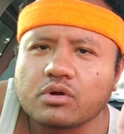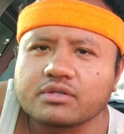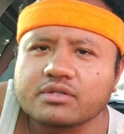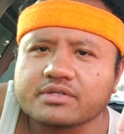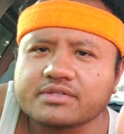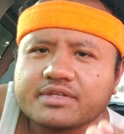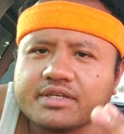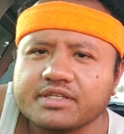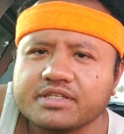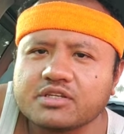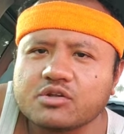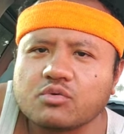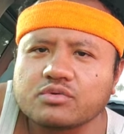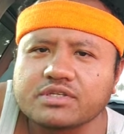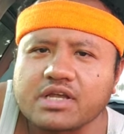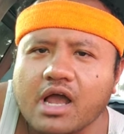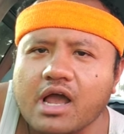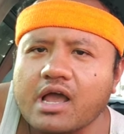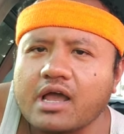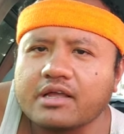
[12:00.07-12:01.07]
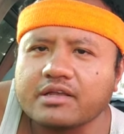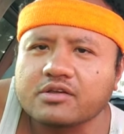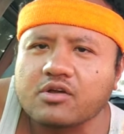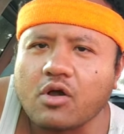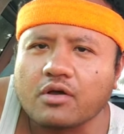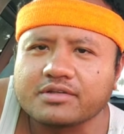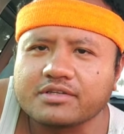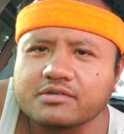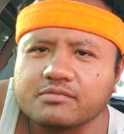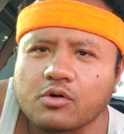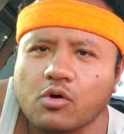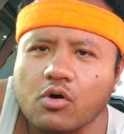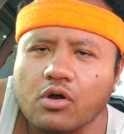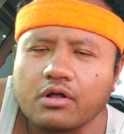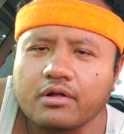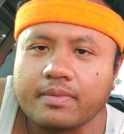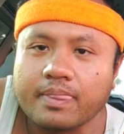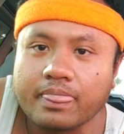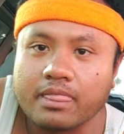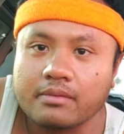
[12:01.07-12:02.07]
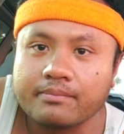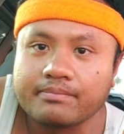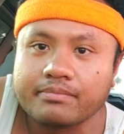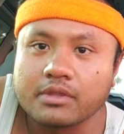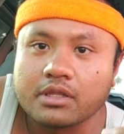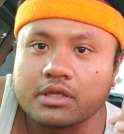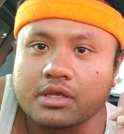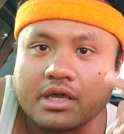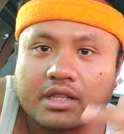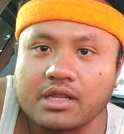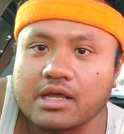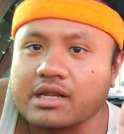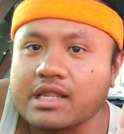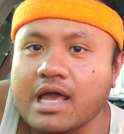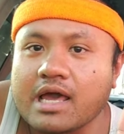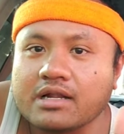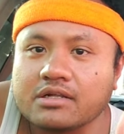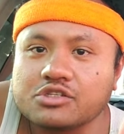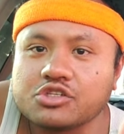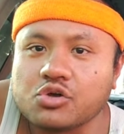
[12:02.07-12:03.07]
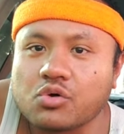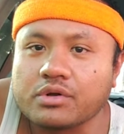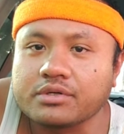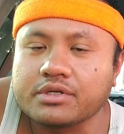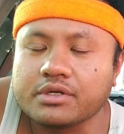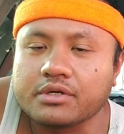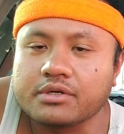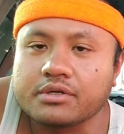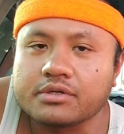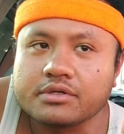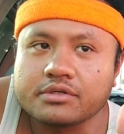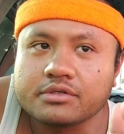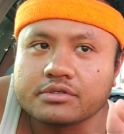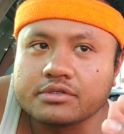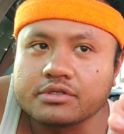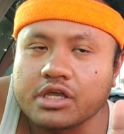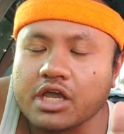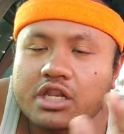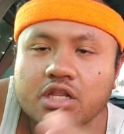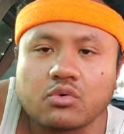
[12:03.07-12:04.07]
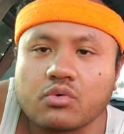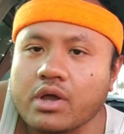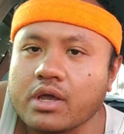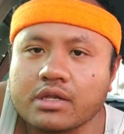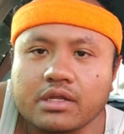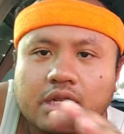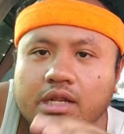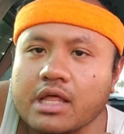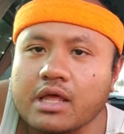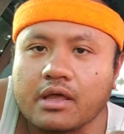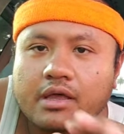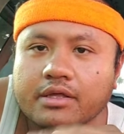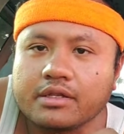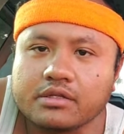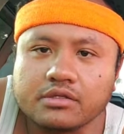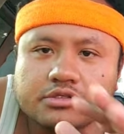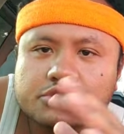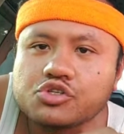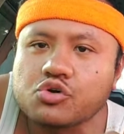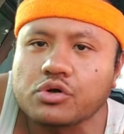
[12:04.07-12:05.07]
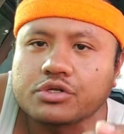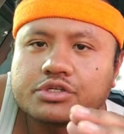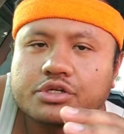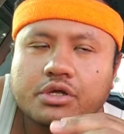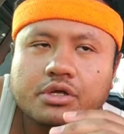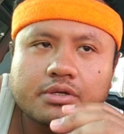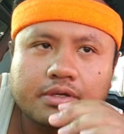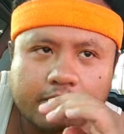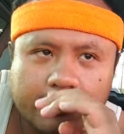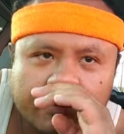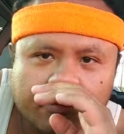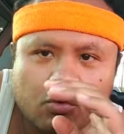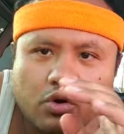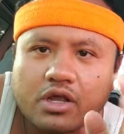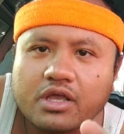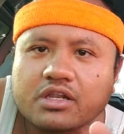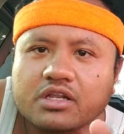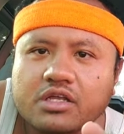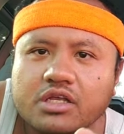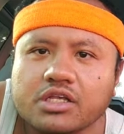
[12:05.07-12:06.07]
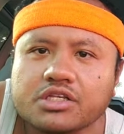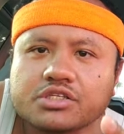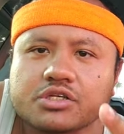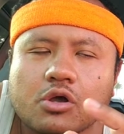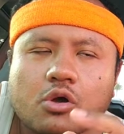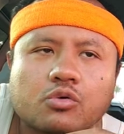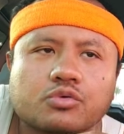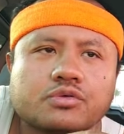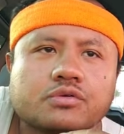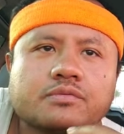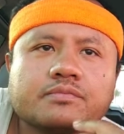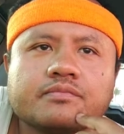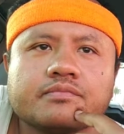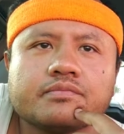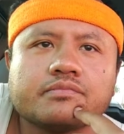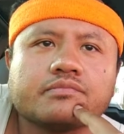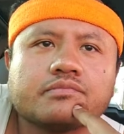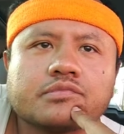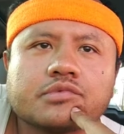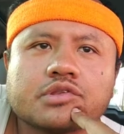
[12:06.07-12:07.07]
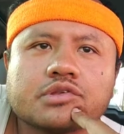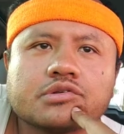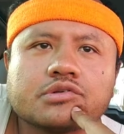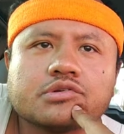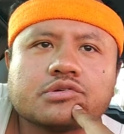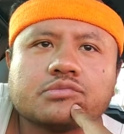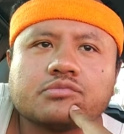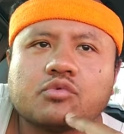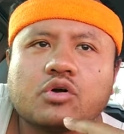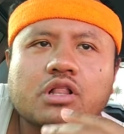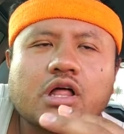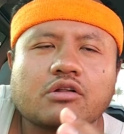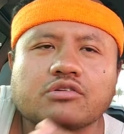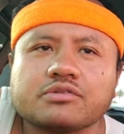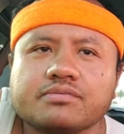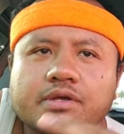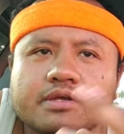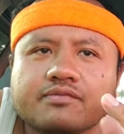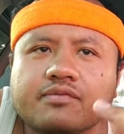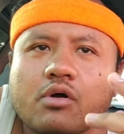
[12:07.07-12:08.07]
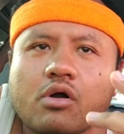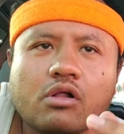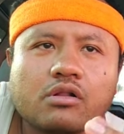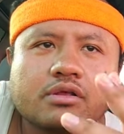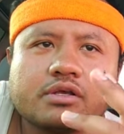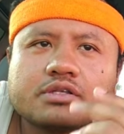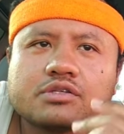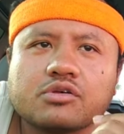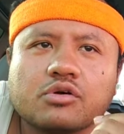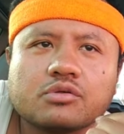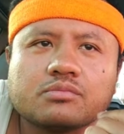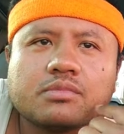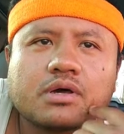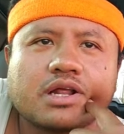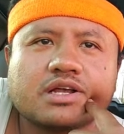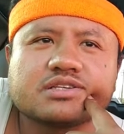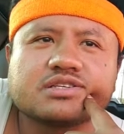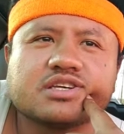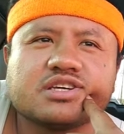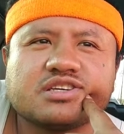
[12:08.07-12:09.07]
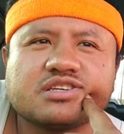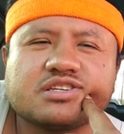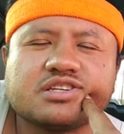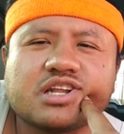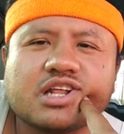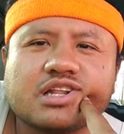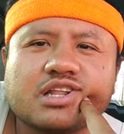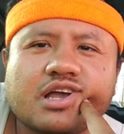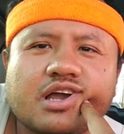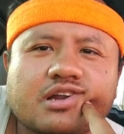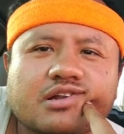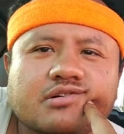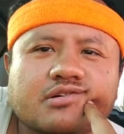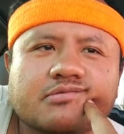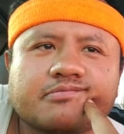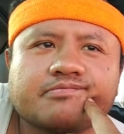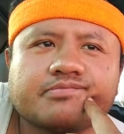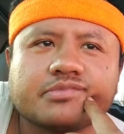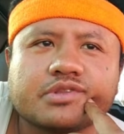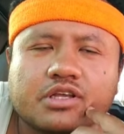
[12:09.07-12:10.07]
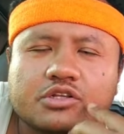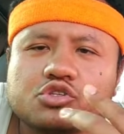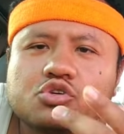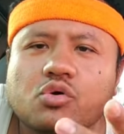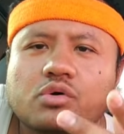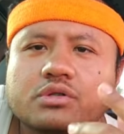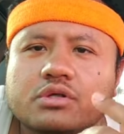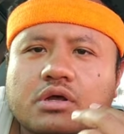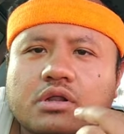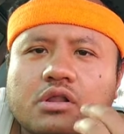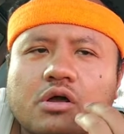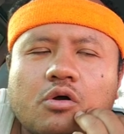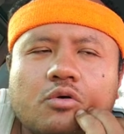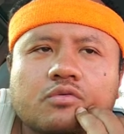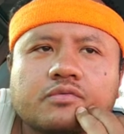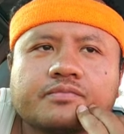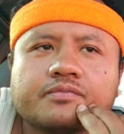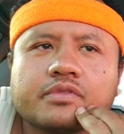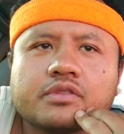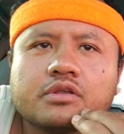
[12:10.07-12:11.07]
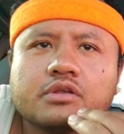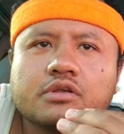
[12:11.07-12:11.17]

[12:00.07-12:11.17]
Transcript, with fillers: you want the seasonal tire, it costs you more. In Atlanta, Georgia, anywhere in Atla in Georgia, anywhere in the East Coast. Well, I don't speak for all East Coast, but I say in Atlanta, in Georgia alone,